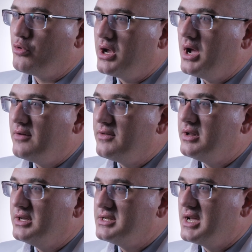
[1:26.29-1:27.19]
pretty
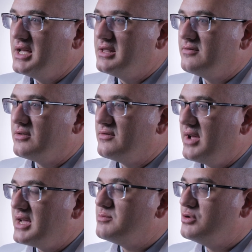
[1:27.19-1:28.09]
confidently say that for the
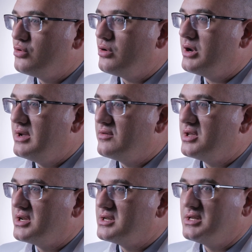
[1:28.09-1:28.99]
vast majority of
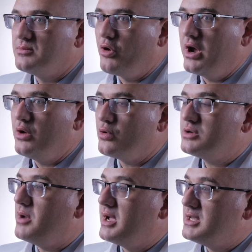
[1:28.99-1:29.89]
things in the brain or
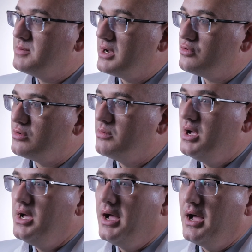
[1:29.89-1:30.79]
spine spectrum,
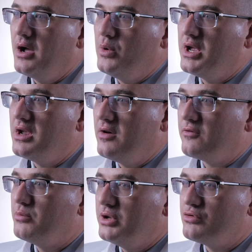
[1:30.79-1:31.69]
uh, we can
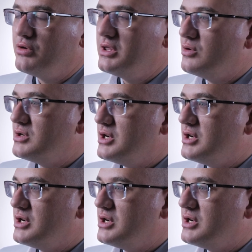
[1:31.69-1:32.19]
comfortably treat those